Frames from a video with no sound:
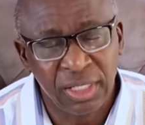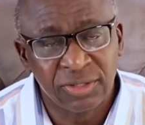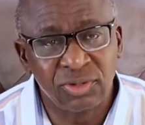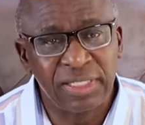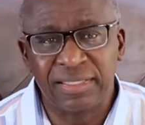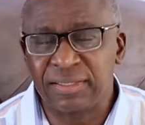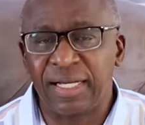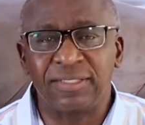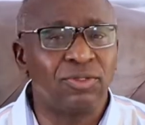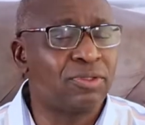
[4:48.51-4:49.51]
So that
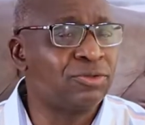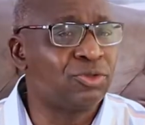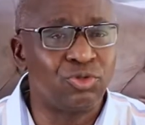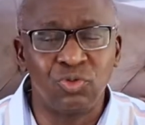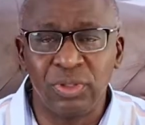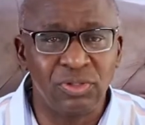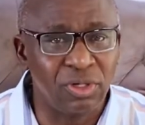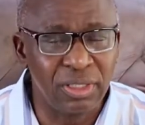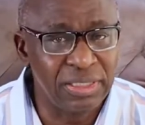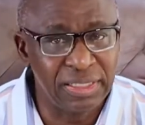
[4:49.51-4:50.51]
has nothing to do with
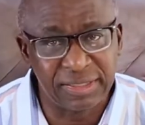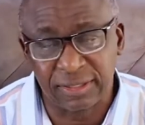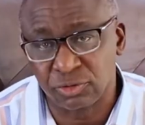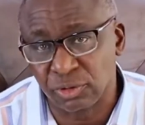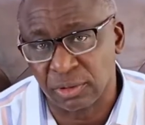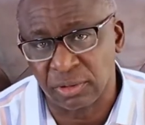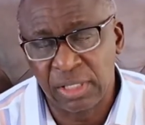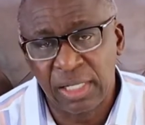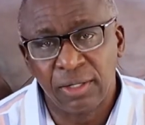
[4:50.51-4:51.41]
godliness at all.